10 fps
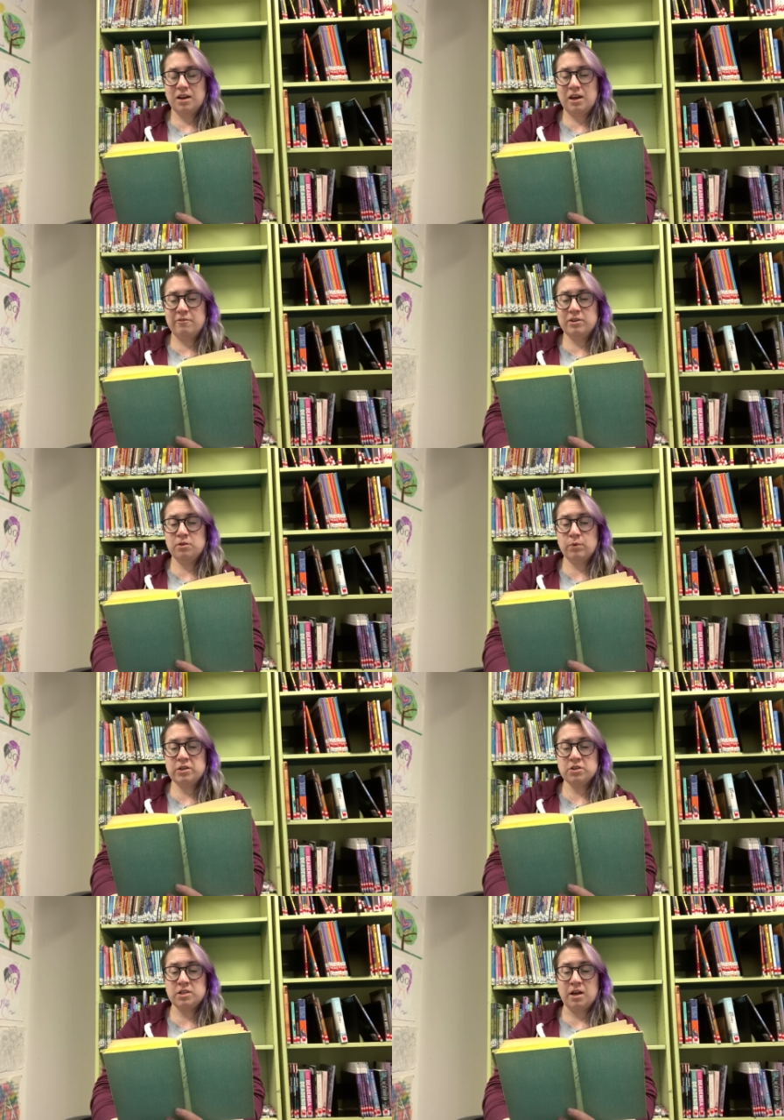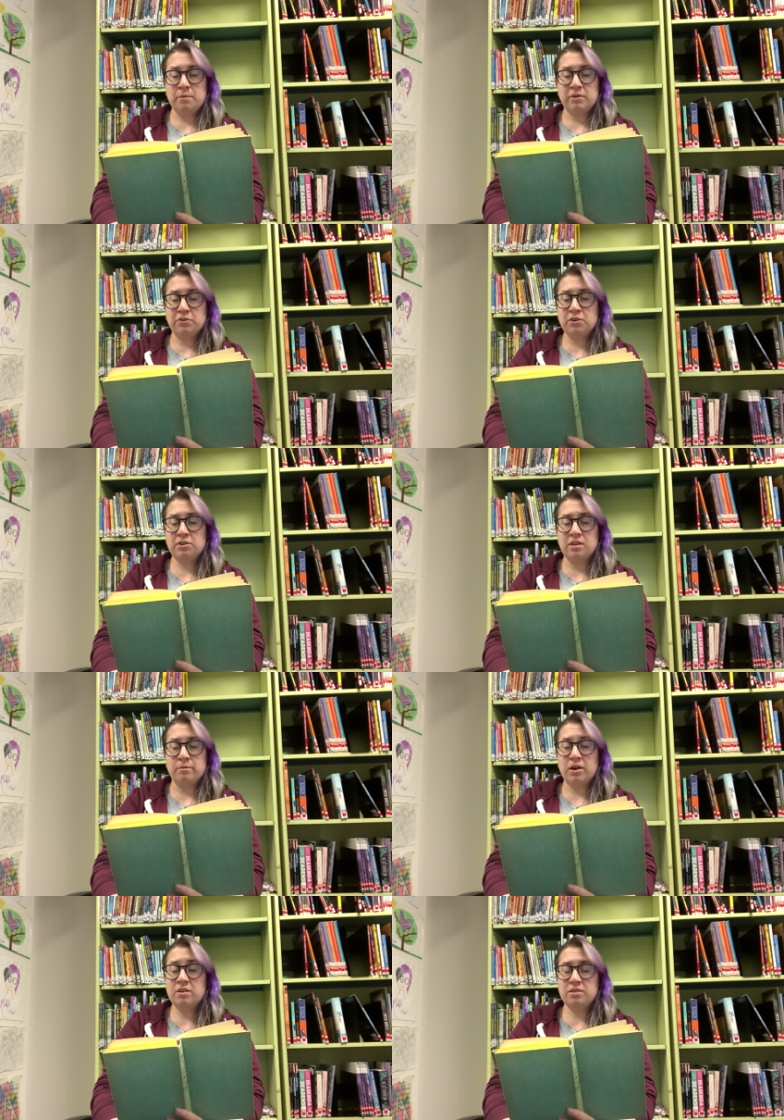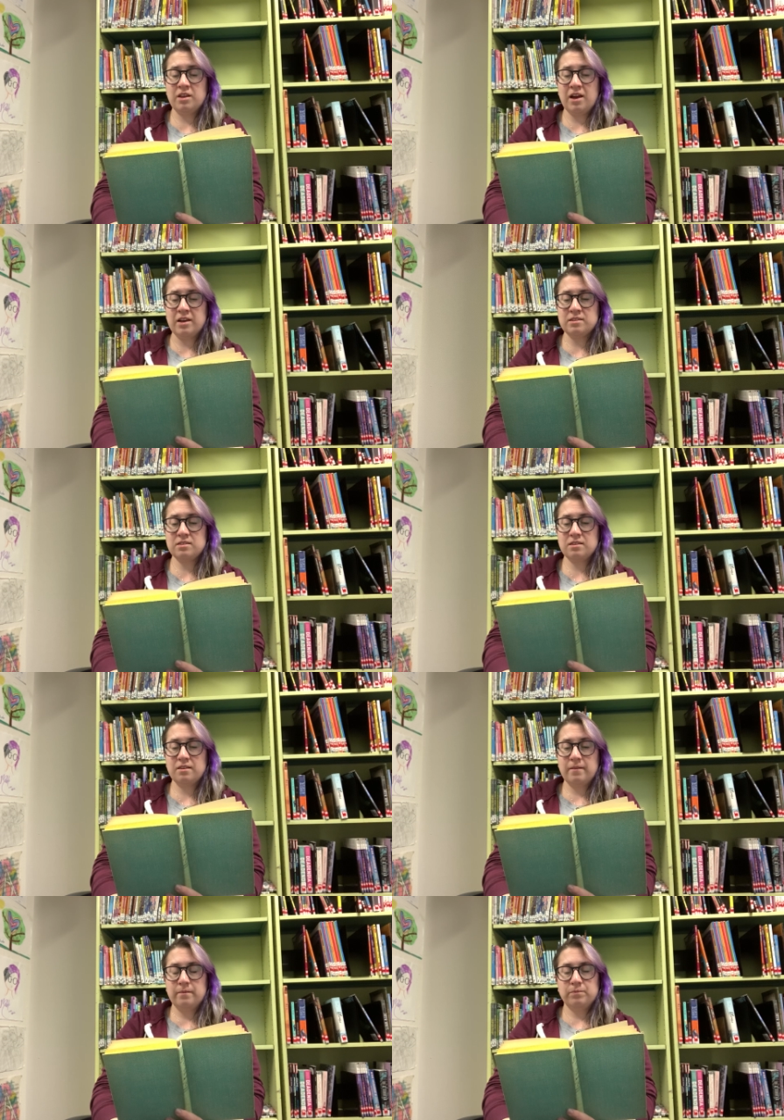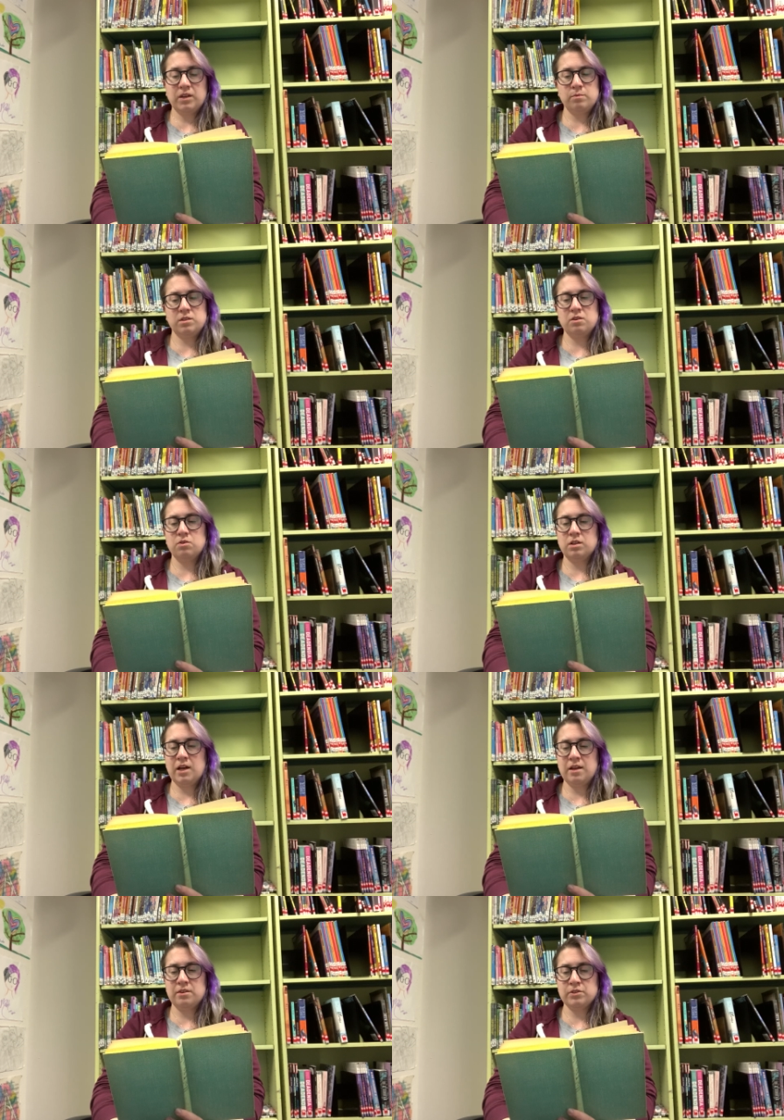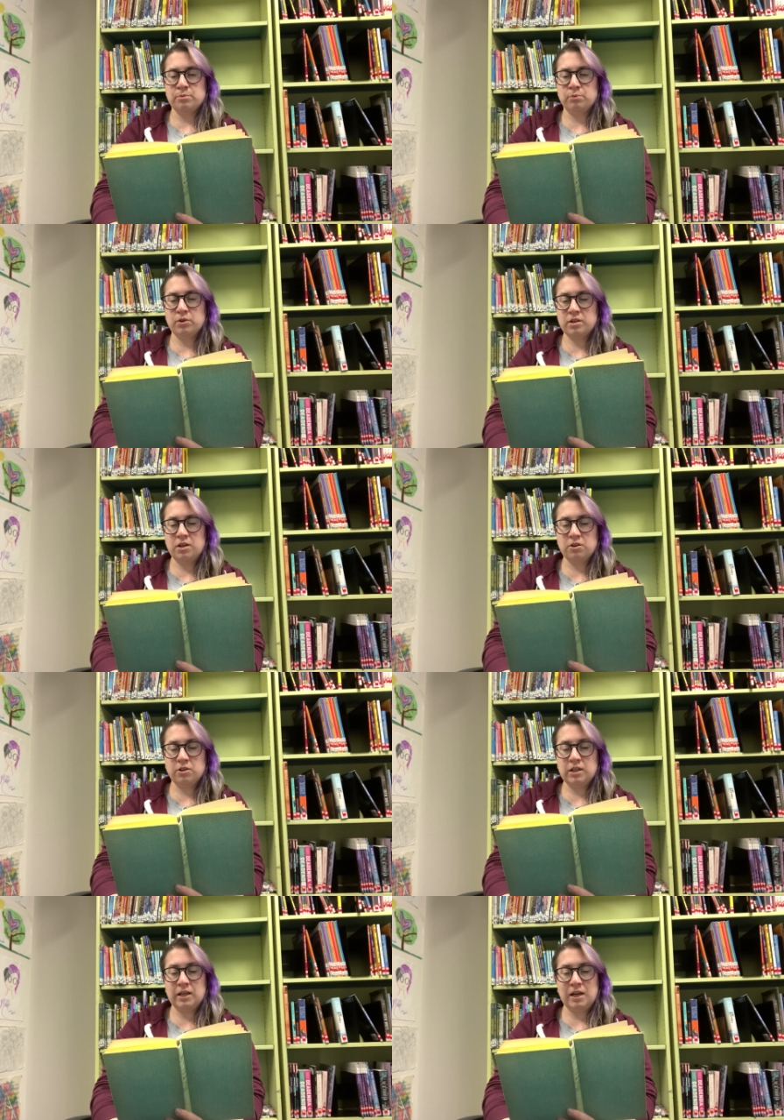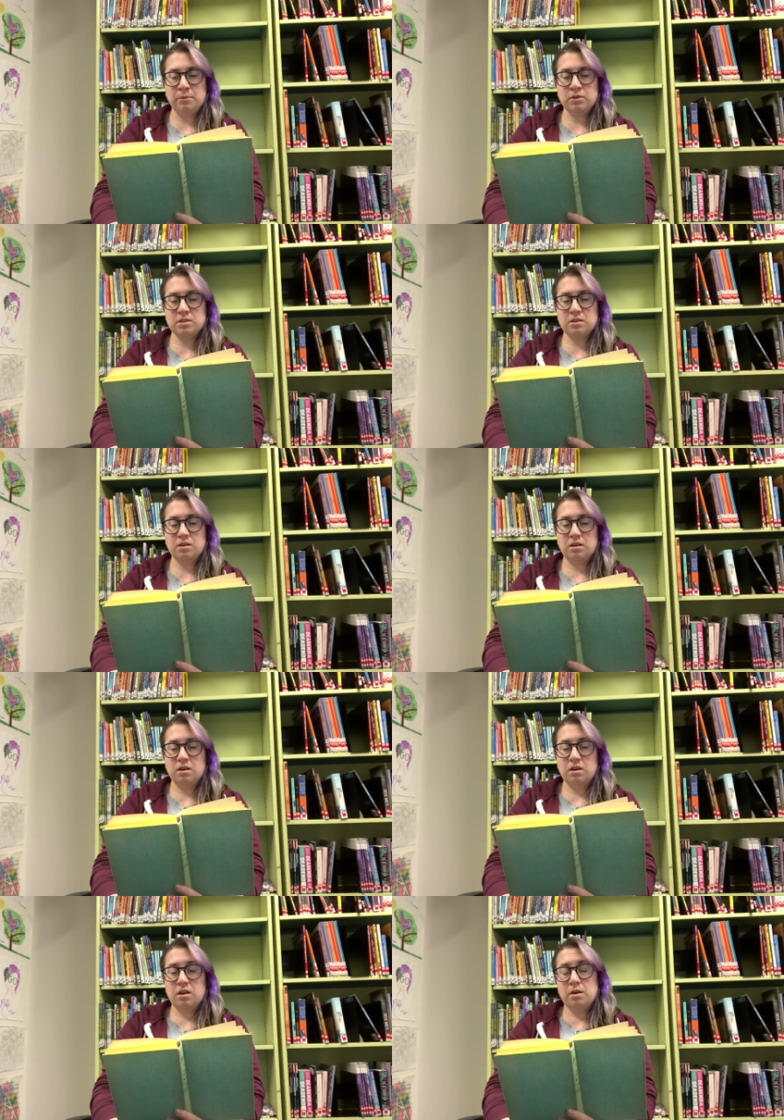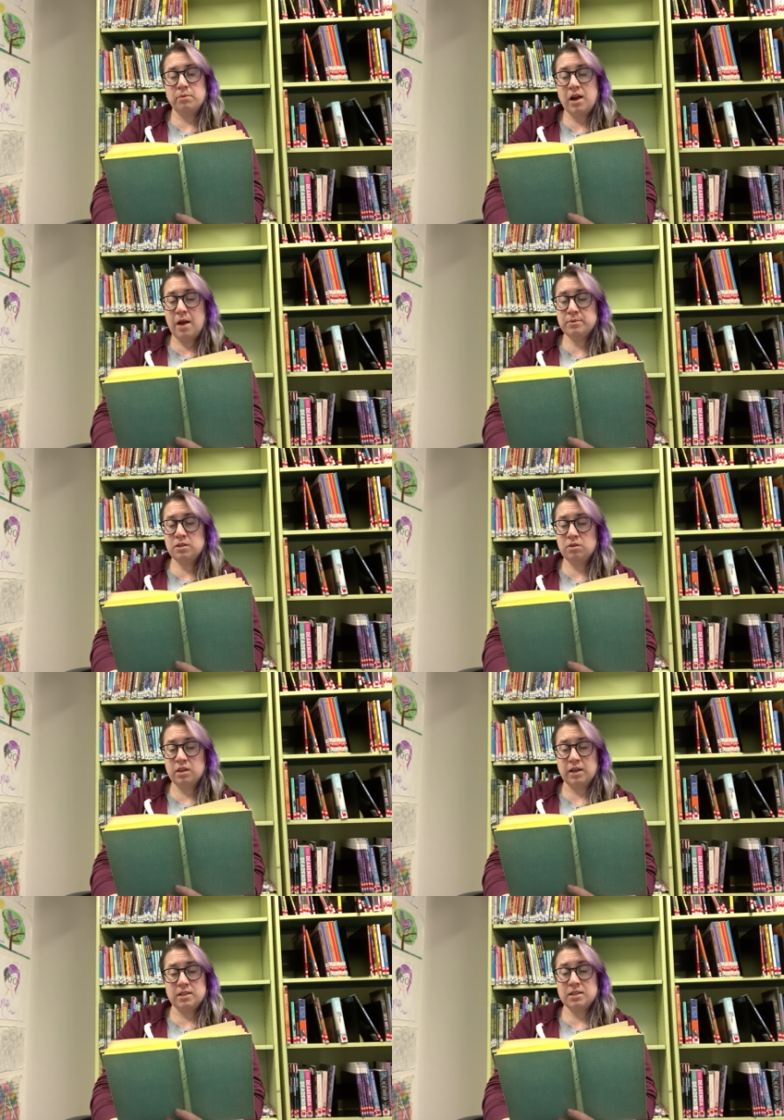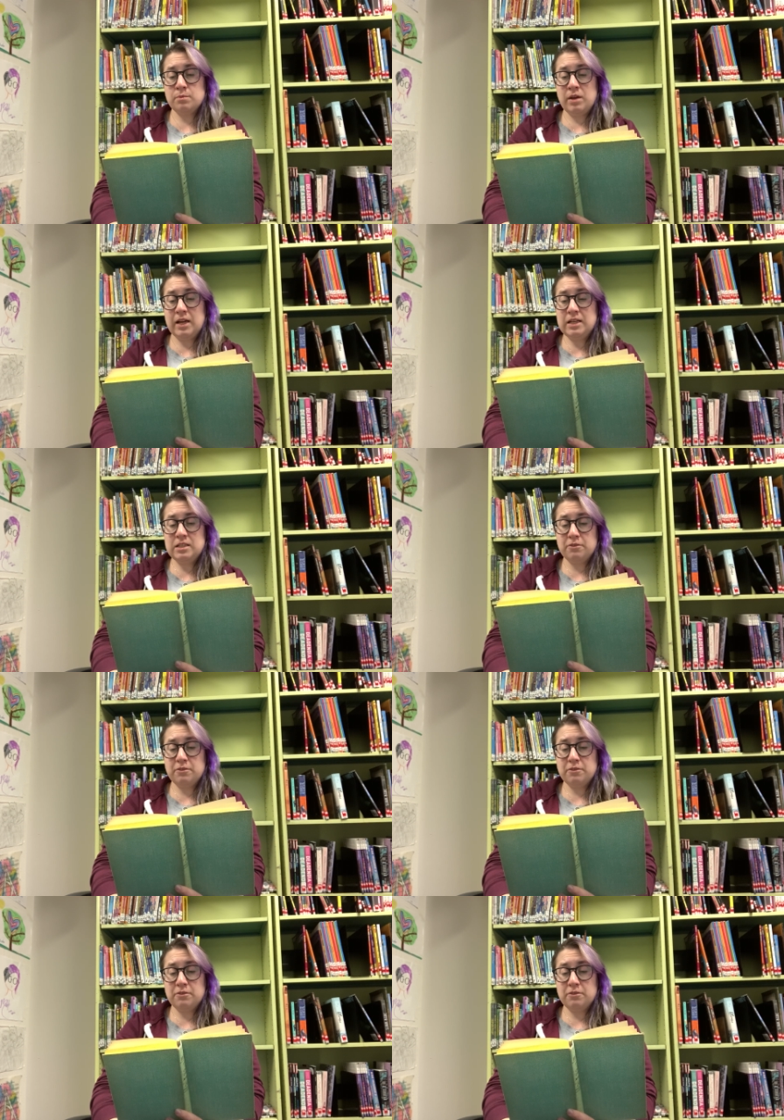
Even in winter time, I've heard them under the ice. I'm so glad there's a brook near Green Gables. Perhaps you think it doesn't make any